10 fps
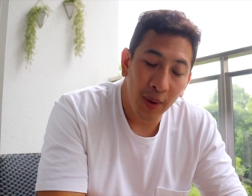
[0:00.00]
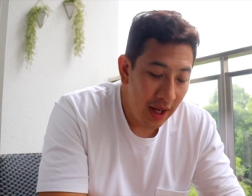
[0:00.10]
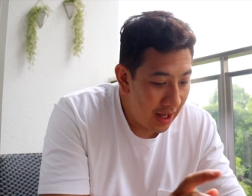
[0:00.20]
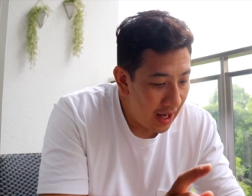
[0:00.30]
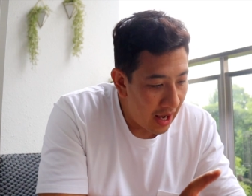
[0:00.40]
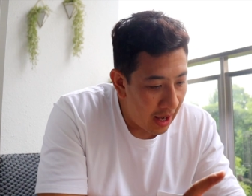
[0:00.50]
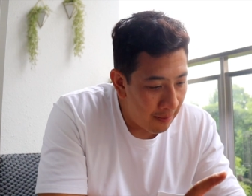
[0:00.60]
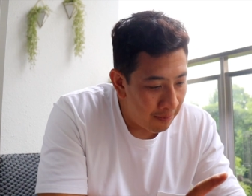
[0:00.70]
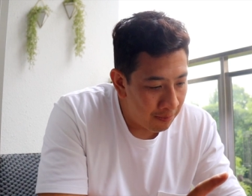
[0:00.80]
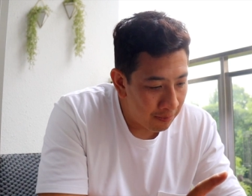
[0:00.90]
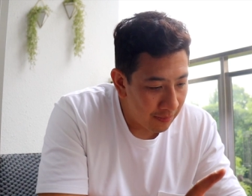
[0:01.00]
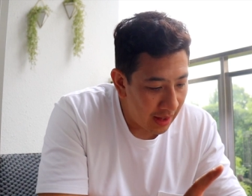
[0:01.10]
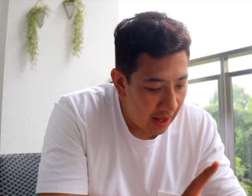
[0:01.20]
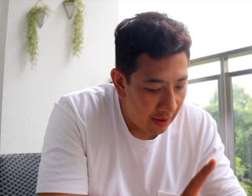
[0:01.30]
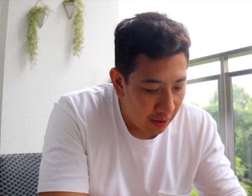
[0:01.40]
we um,
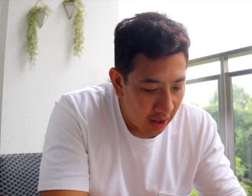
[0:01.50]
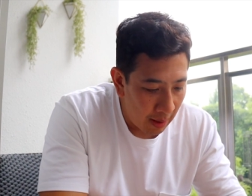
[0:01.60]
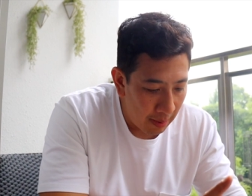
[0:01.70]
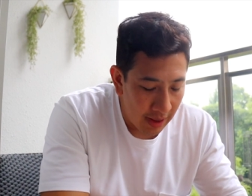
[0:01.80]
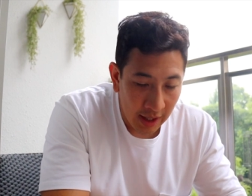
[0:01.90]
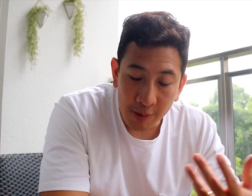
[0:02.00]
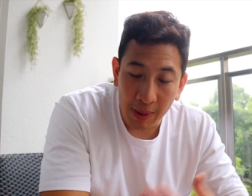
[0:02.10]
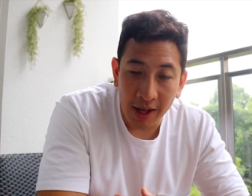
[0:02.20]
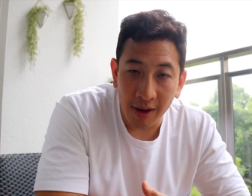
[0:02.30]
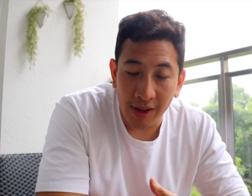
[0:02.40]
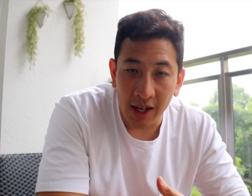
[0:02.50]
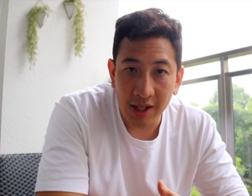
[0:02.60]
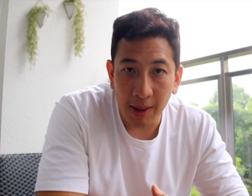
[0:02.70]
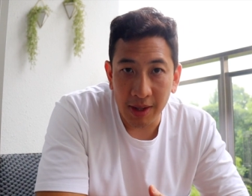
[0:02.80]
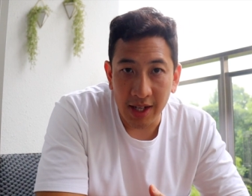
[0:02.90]
have got a couple of things planned over the
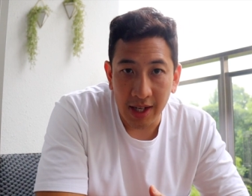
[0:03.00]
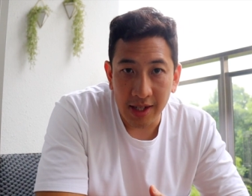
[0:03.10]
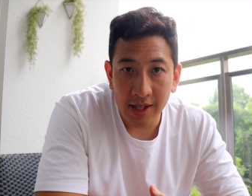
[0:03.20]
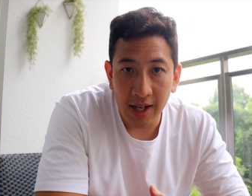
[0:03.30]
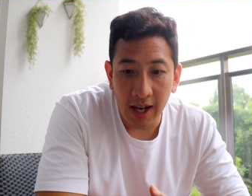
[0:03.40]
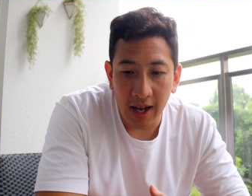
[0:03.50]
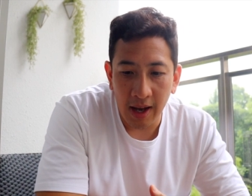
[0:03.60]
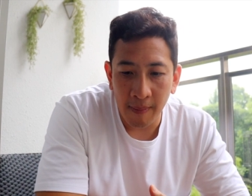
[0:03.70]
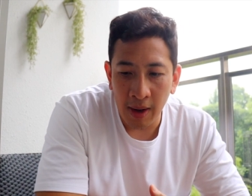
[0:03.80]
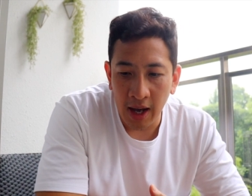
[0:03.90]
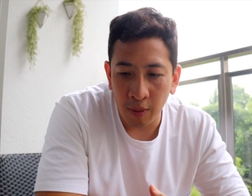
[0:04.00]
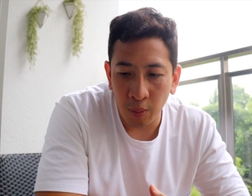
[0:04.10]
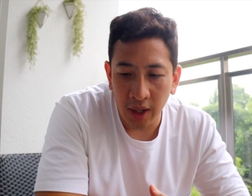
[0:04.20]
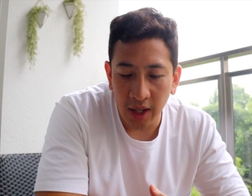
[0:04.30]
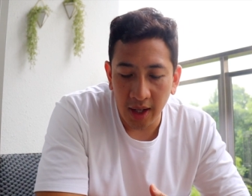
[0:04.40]
next couple of days, um, and
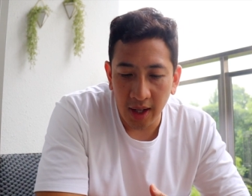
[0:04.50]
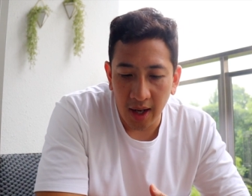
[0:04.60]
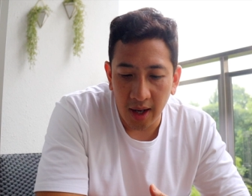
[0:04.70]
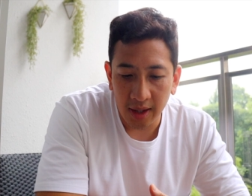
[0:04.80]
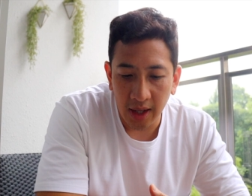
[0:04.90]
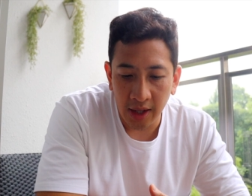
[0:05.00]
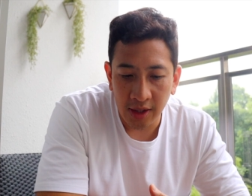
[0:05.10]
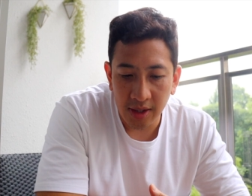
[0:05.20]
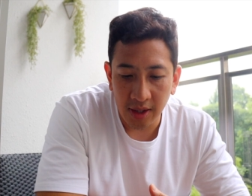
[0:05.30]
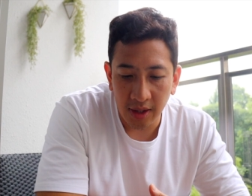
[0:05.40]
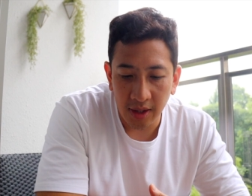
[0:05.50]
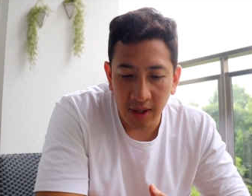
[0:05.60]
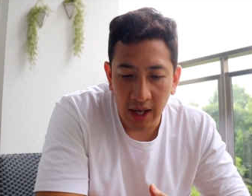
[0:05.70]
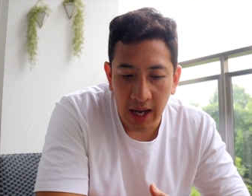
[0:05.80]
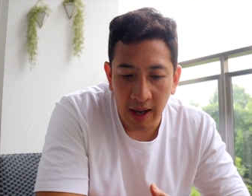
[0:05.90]
we are going
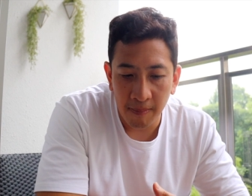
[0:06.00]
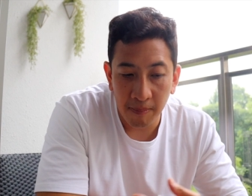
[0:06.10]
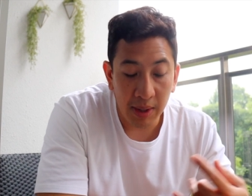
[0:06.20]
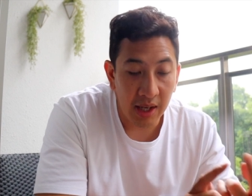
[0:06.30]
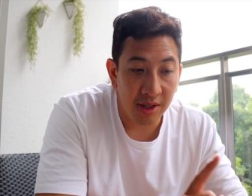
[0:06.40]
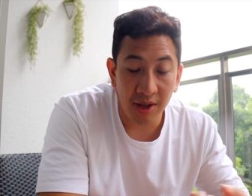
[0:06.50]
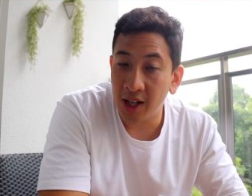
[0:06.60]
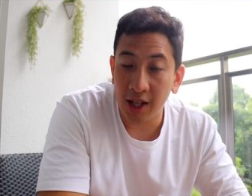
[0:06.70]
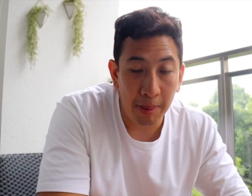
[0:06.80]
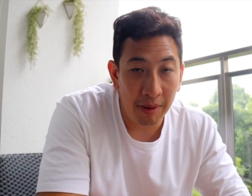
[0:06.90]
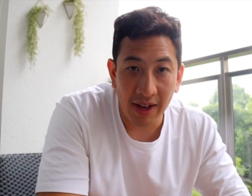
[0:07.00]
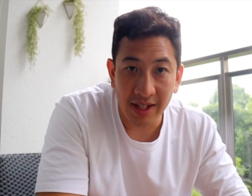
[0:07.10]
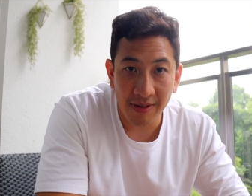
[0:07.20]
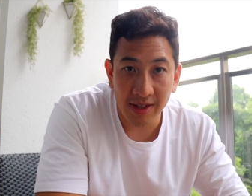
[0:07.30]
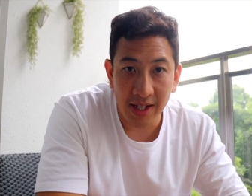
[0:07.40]
to um, be doing a couple of
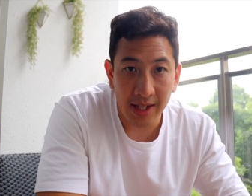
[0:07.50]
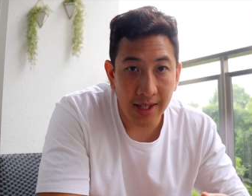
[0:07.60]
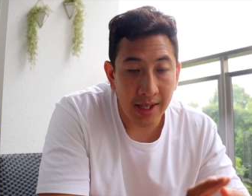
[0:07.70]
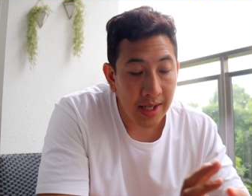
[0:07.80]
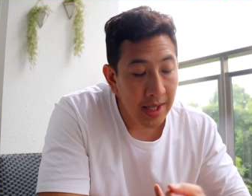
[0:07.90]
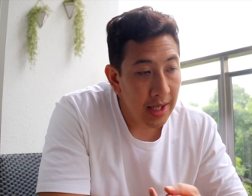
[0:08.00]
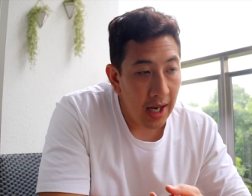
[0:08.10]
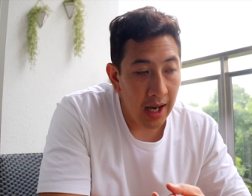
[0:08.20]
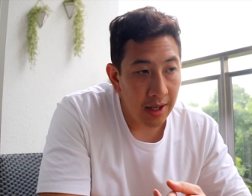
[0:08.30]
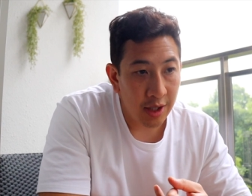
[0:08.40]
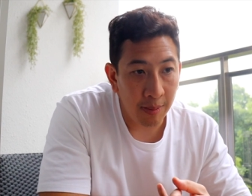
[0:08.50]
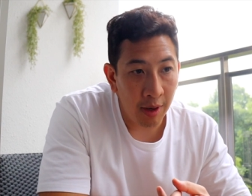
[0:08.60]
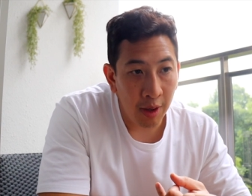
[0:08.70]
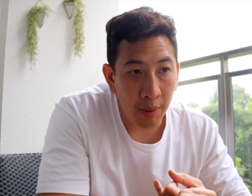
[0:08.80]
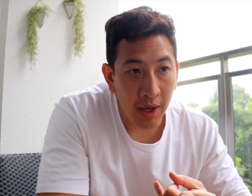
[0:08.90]
activities. Uh,
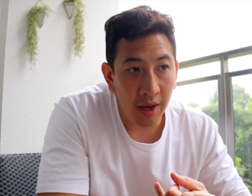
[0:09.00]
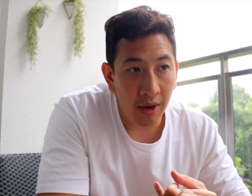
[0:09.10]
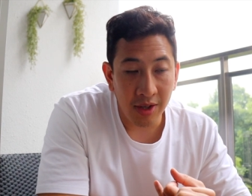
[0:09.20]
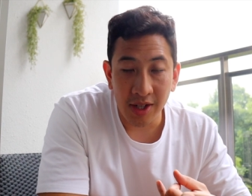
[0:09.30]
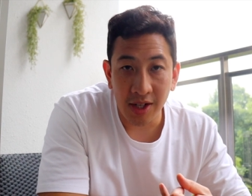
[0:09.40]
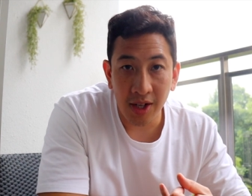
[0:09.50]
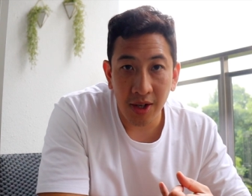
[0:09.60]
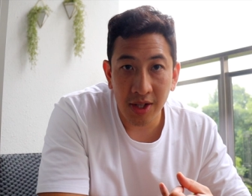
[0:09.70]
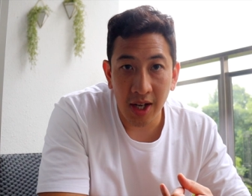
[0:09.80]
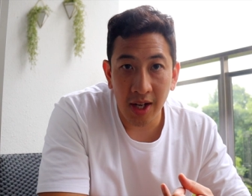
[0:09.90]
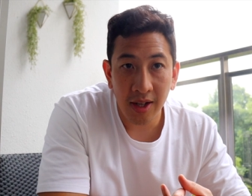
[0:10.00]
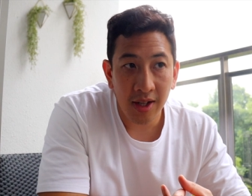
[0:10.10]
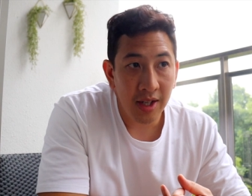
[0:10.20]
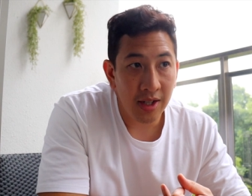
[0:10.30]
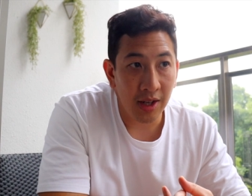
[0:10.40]
tomorrow we're on Sentosa
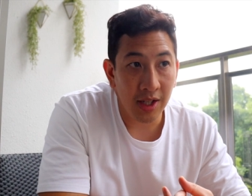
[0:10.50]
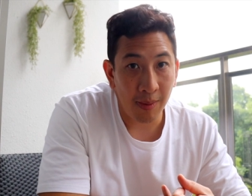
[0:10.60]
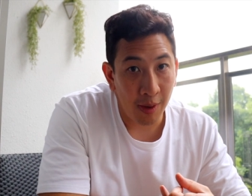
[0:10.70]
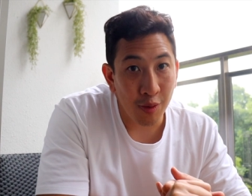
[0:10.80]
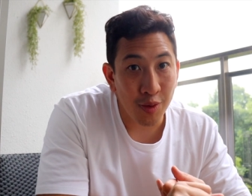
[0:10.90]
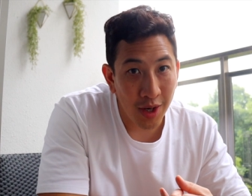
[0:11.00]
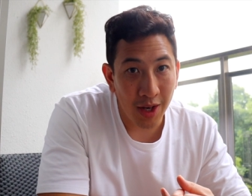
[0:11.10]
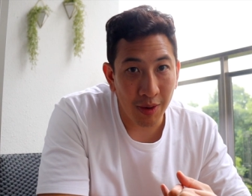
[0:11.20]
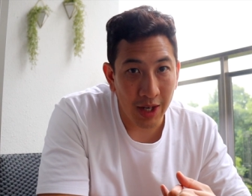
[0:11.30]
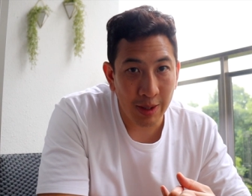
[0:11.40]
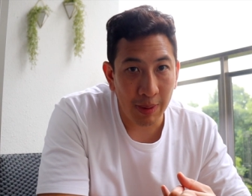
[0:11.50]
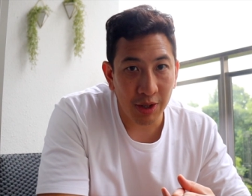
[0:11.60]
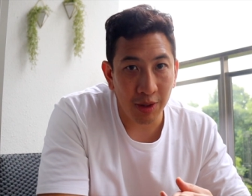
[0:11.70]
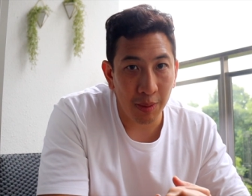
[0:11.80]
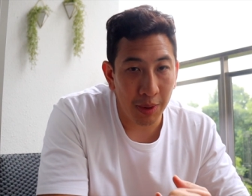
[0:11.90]
doing something really, really
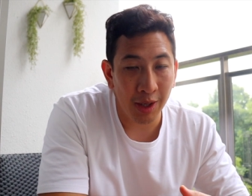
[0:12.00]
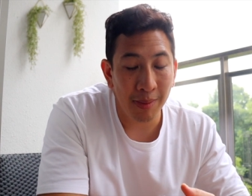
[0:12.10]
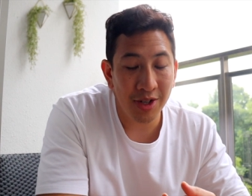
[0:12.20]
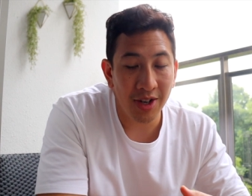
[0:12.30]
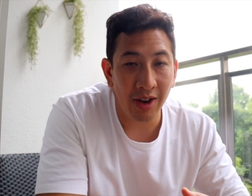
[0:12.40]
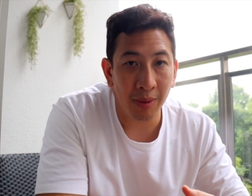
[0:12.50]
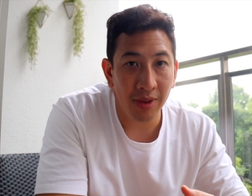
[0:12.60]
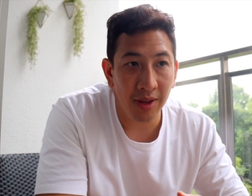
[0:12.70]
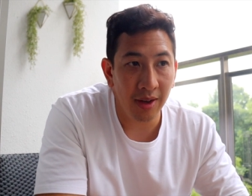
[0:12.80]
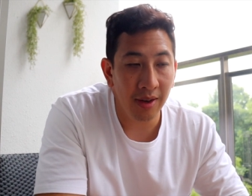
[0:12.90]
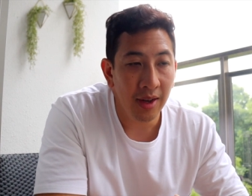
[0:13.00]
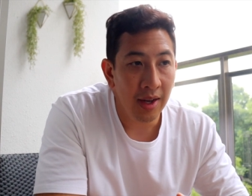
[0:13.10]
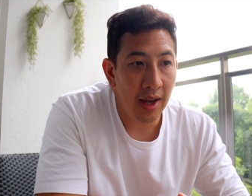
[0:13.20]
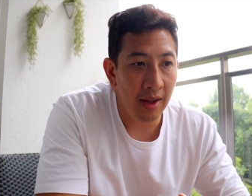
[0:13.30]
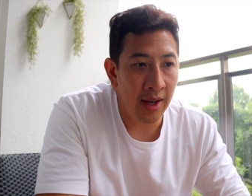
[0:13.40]
special that we're going to be sharing with you
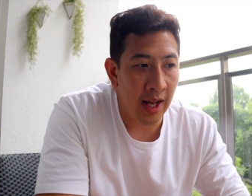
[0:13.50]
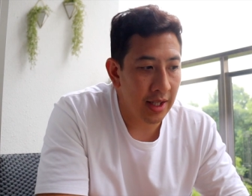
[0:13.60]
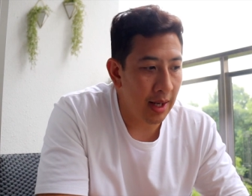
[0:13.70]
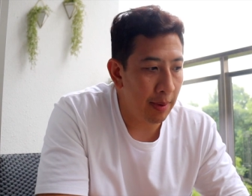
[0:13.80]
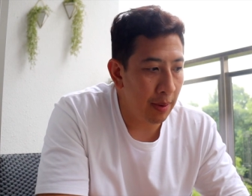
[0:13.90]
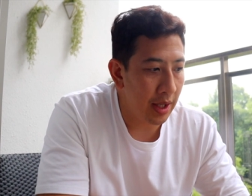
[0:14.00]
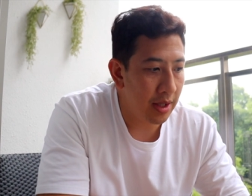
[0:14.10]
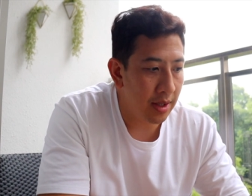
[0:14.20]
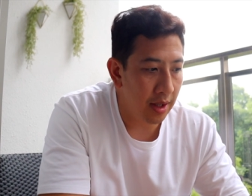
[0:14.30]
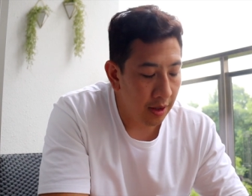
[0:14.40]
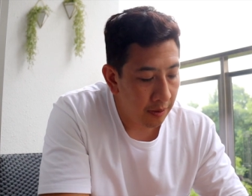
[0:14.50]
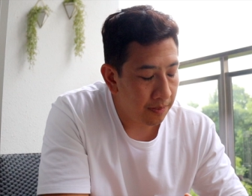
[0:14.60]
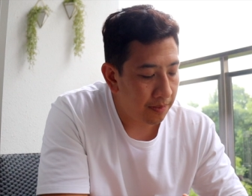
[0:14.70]
in the next couple of weeks too.